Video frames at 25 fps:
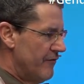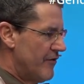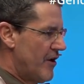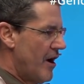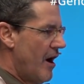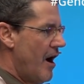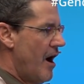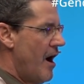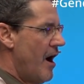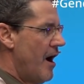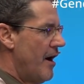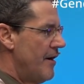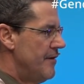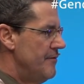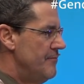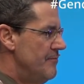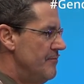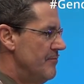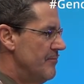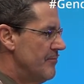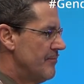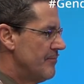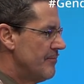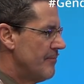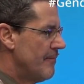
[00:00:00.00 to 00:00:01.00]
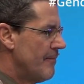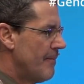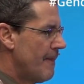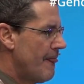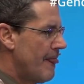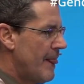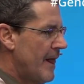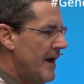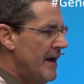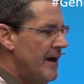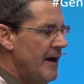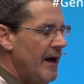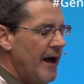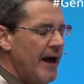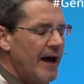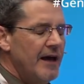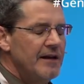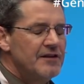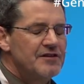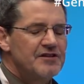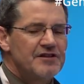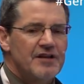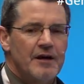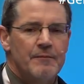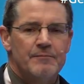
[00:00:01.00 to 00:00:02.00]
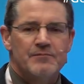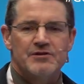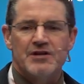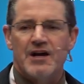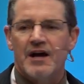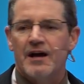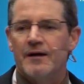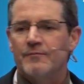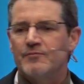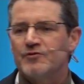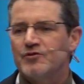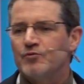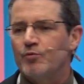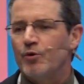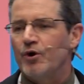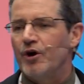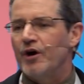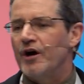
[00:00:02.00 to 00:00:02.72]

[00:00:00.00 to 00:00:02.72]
God, and sometimes we're